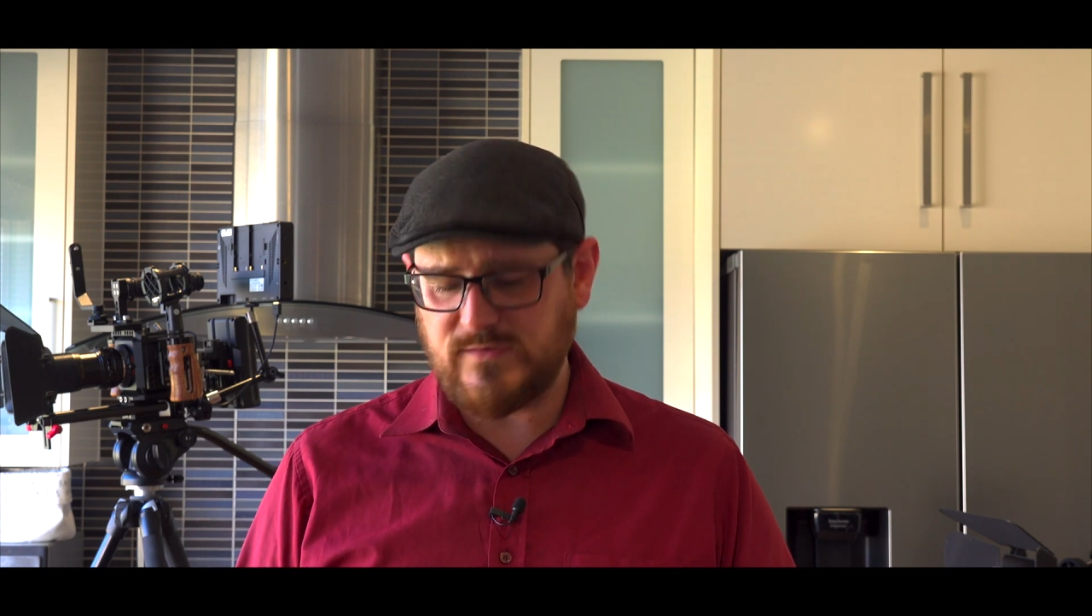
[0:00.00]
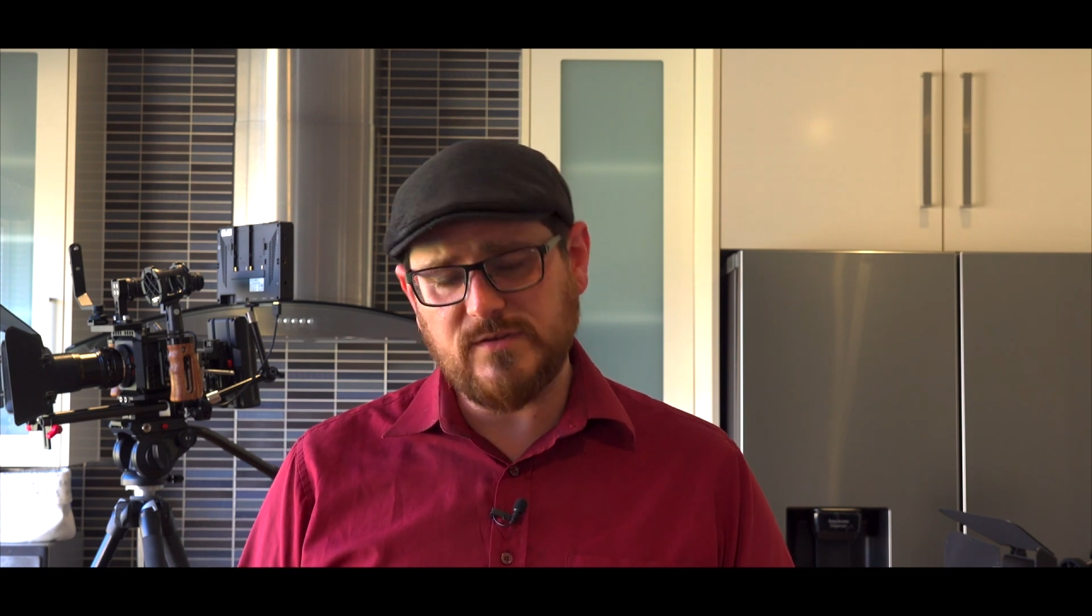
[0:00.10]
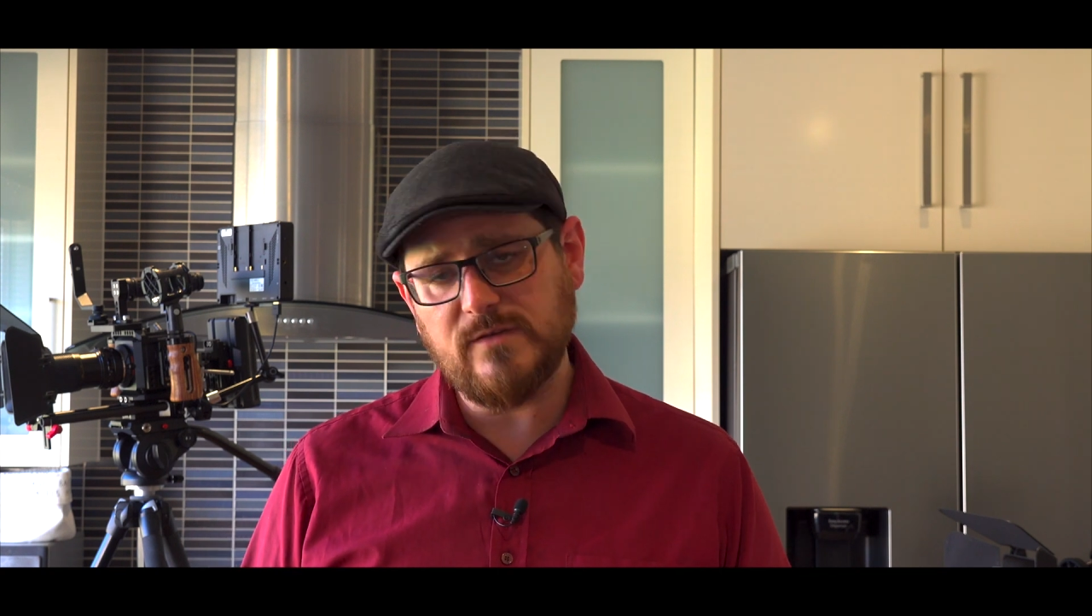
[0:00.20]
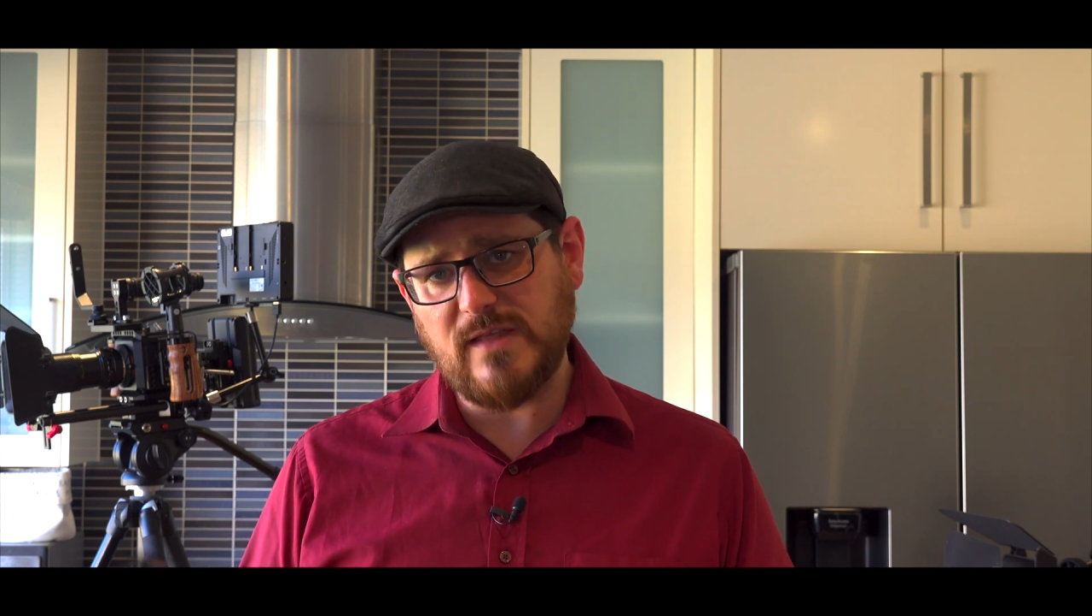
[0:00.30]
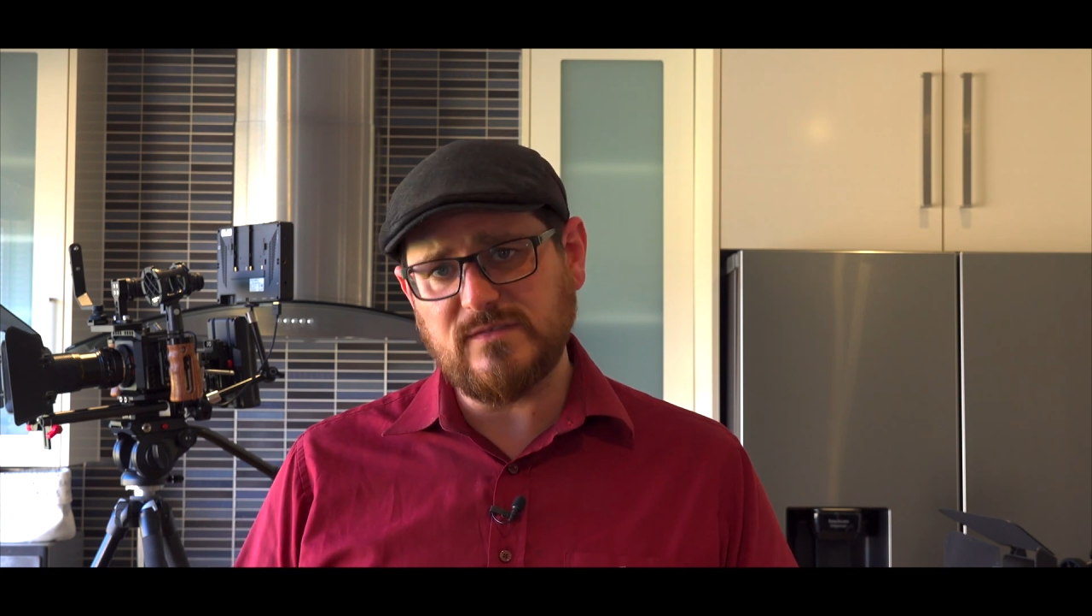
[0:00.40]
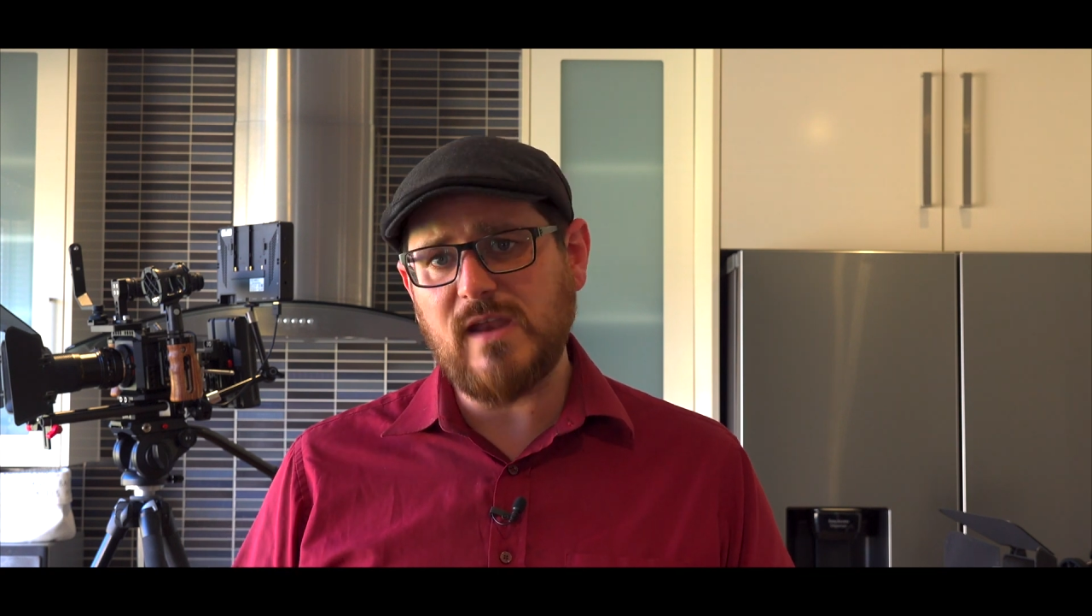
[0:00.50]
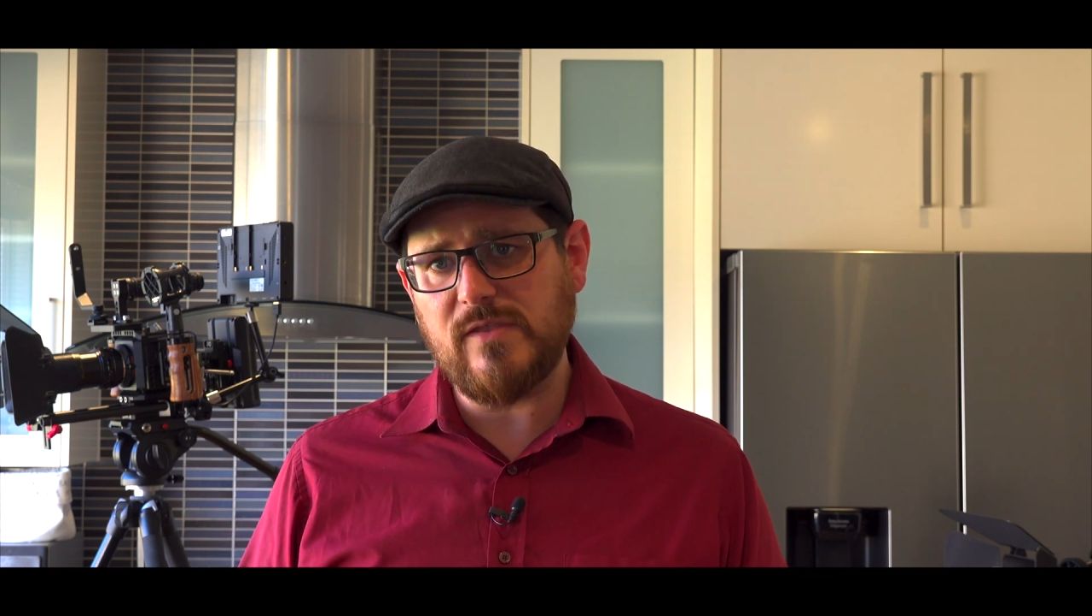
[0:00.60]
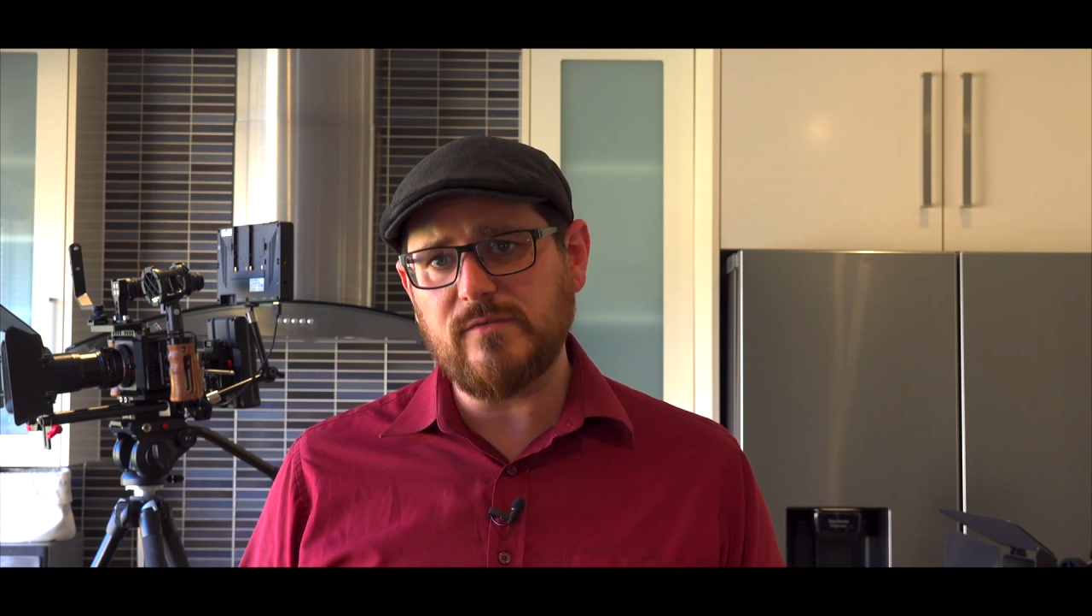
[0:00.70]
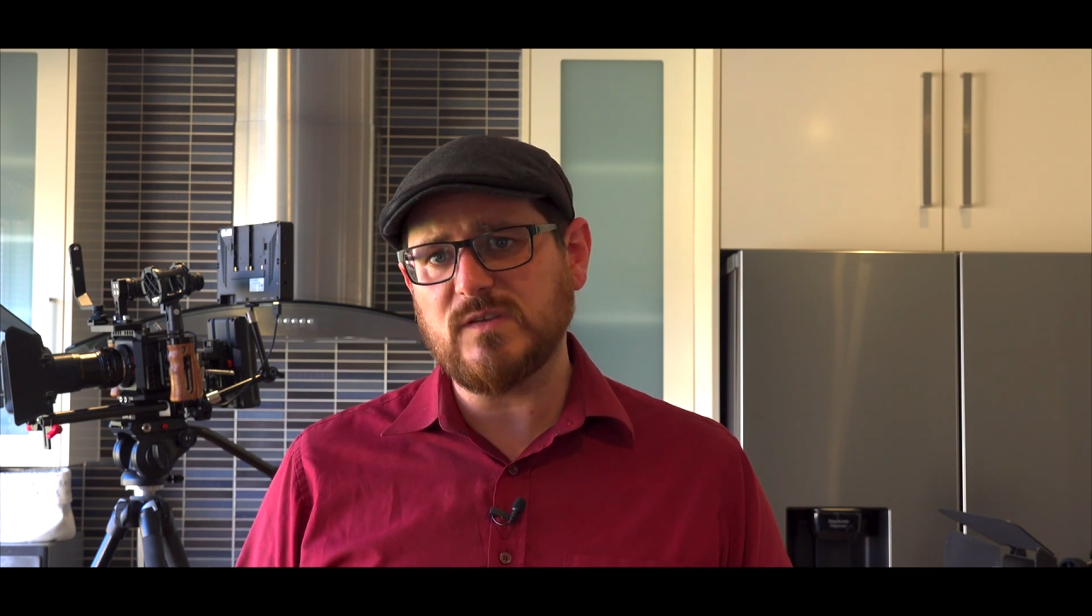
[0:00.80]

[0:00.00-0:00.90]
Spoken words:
so that's another